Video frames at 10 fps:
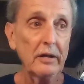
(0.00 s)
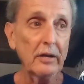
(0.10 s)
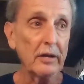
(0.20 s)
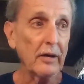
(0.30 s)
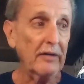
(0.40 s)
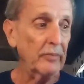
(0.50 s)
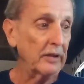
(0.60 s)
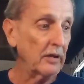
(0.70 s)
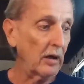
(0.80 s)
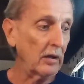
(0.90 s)
you know I've
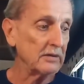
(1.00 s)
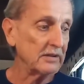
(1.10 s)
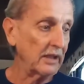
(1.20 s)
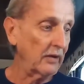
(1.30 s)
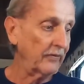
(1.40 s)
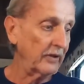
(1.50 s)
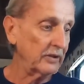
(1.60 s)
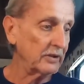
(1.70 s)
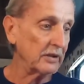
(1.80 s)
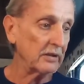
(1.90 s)
been called
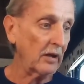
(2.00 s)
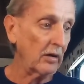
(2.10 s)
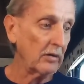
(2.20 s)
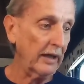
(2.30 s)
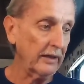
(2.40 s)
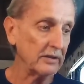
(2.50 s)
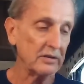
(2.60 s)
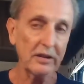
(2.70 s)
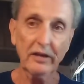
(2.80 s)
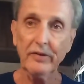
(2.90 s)
selfish and all kind of
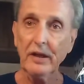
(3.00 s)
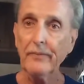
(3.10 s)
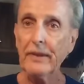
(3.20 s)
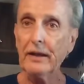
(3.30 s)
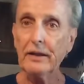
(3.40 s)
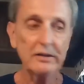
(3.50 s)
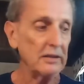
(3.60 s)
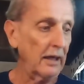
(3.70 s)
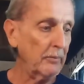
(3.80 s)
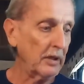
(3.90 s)
stuff. And it's
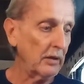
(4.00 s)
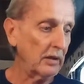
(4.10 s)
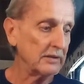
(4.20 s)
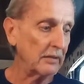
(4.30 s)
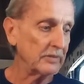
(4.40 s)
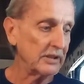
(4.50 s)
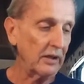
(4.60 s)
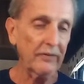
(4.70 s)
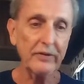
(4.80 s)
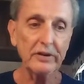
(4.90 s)
not because I'm
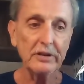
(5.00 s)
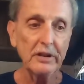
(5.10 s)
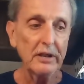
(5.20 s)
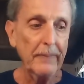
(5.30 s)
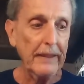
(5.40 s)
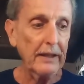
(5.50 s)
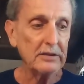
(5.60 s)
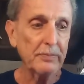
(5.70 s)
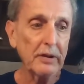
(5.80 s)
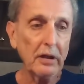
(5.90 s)
selfish;
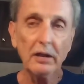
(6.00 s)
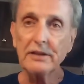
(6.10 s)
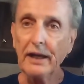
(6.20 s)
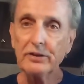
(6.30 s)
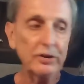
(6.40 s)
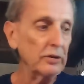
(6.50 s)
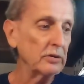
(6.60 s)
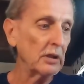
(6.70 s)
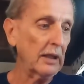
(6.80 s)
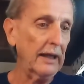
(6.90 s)
it's because I
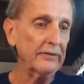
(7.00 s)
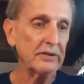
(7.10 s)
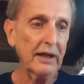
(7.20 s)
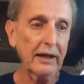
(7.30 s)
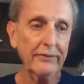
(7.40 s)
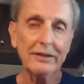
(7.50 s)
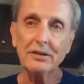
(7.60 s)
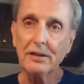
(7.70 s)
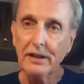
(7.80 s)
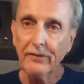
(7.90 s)
choose a lifestyle that's
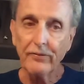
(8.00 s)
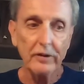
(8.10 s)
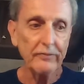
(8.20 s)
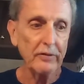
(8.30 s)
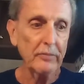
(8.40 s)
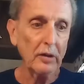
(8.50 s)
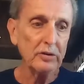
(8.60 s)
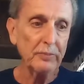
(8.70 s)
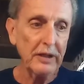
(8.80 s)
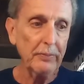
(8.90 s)
different from
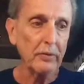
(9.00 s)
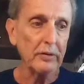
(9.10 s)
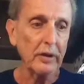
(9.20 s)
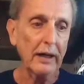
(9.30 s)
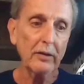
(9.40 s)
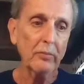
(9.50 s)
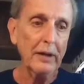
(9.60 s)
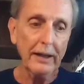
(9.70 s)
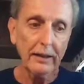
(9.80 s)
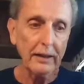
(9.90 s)
most people. You know, I don't
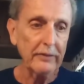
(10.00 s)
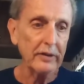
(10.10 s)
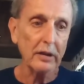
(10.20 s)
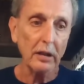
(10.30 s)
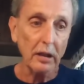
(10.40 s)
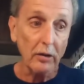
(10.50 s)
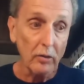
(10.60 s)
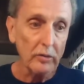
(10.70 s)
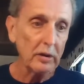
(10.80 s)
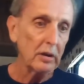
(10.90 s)
mind living
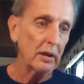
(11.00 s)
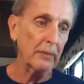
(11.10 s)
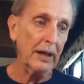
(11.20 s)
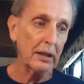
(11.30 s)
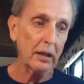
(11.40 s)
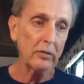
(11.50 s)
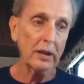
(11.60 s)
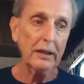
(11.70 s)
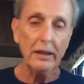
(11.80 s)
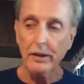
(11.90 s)
alone. Am I
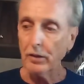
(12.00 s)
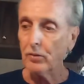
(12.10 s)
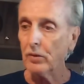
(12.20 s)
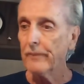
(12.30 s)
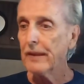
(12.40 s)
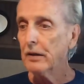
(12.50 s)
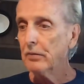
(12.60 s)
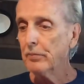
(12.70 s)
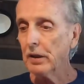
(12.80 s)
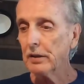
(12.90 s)
lonely? No,
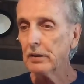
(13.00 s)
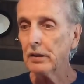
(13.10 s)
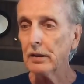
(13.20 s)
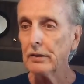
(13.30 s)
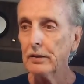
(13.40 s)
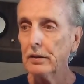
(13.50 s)
but uh,